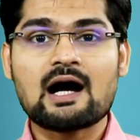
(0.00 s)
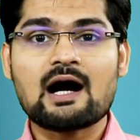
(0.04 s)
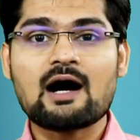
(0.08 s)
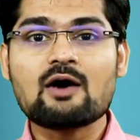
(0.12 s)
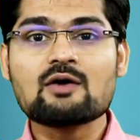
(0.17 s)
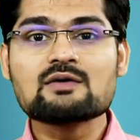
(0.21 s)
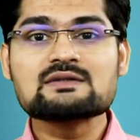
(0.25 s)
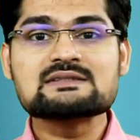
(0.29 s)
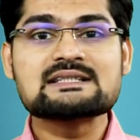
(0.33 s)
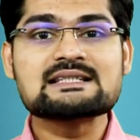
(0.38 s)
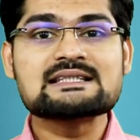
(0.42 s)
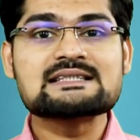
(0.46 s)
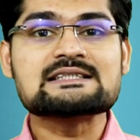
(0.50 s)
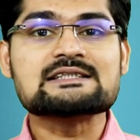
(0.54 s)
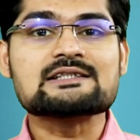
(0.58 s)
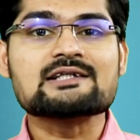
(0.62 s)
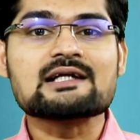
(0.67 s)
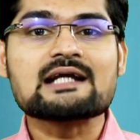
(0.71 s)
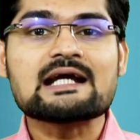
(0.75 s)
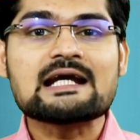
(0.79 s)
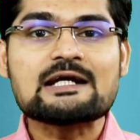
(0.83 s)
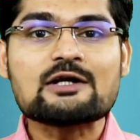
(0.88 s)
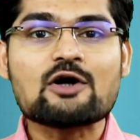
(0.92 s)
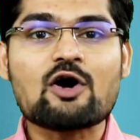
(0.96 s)
How is this
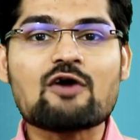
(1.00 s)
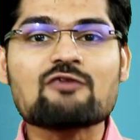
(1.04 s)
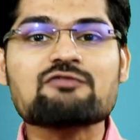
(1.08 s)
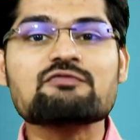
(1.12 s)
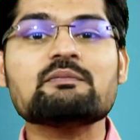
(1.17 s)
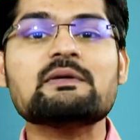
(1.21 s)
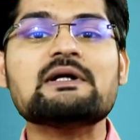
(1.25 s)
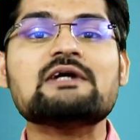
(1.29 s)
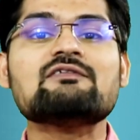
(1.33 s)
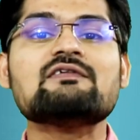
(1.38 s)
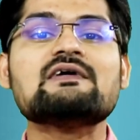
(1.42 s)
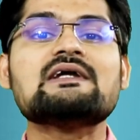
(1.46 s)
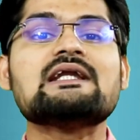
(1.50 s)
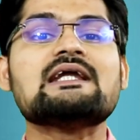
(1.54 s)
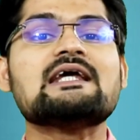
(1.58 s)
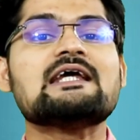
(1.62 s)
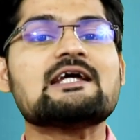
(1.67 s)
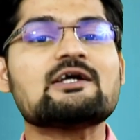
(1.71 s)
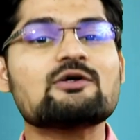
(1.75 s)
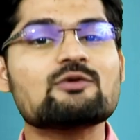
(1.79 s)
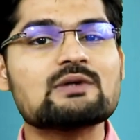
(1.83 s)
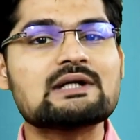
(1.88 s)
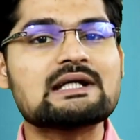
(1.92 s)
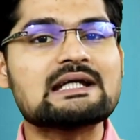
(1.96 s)
trade-off between
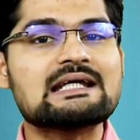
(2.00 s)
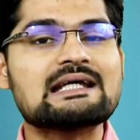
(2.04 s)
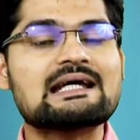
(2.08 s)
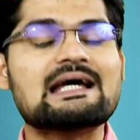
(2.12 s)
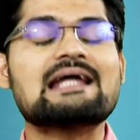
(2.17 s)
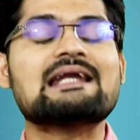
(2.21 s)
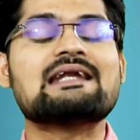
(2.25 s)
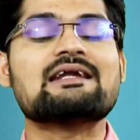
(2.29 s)
equity